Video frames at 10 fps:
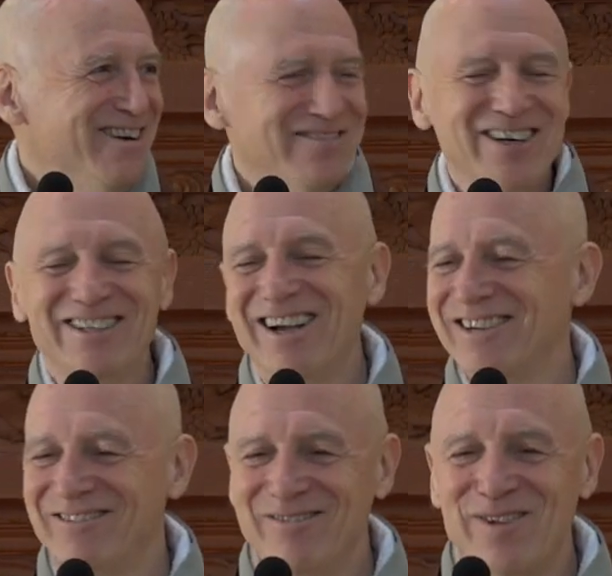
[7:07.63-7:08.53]
But I
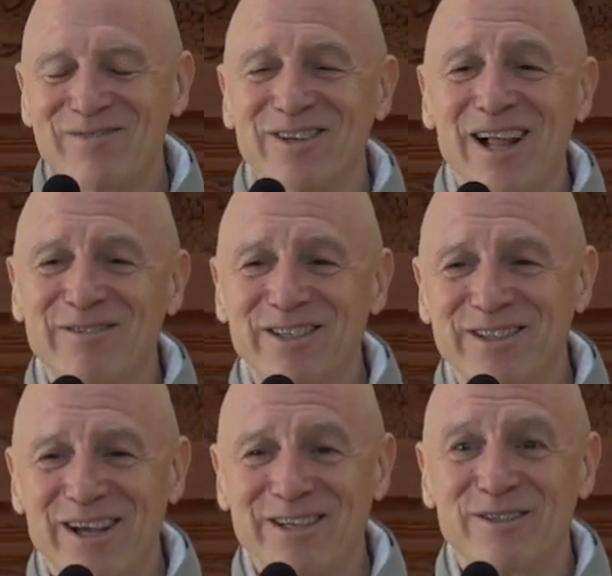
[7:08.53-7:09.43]
remember that was
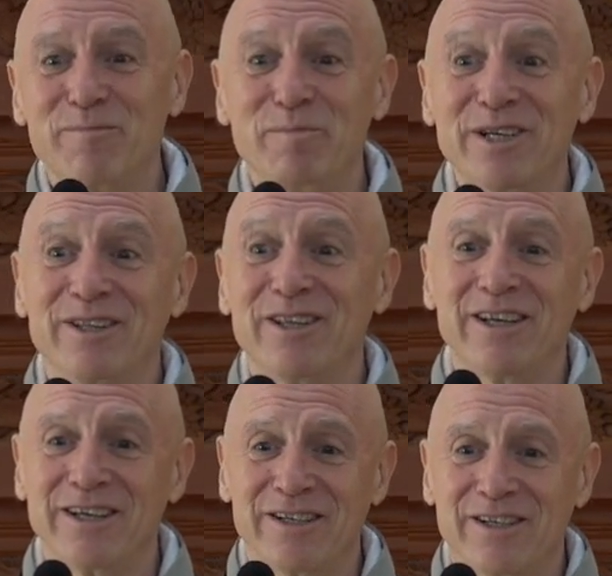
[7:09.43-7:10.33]
like the big
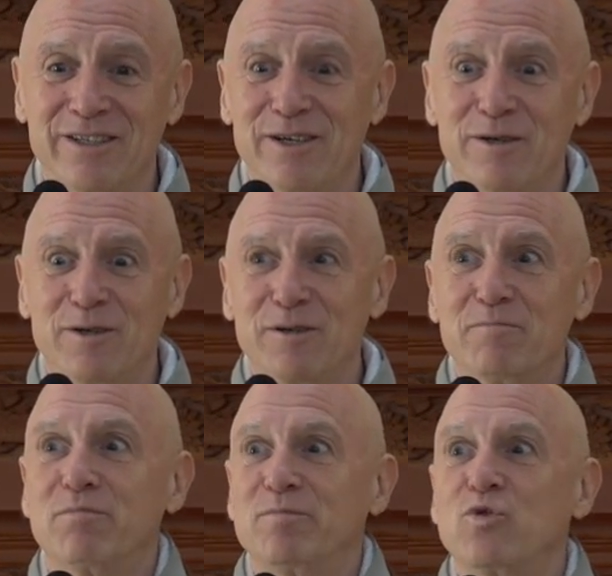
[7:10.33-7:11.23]
thing,
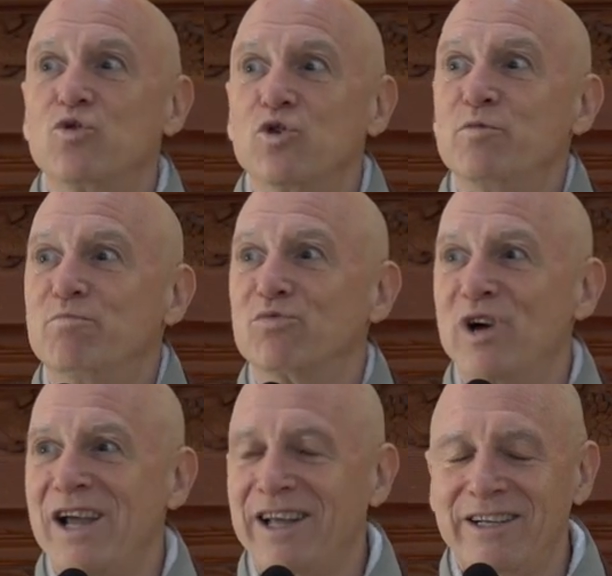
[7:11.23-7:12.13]
good
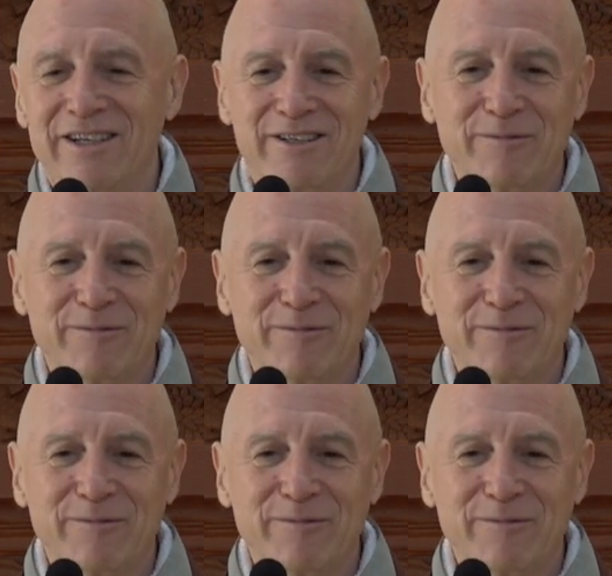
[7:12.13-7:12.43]
bread.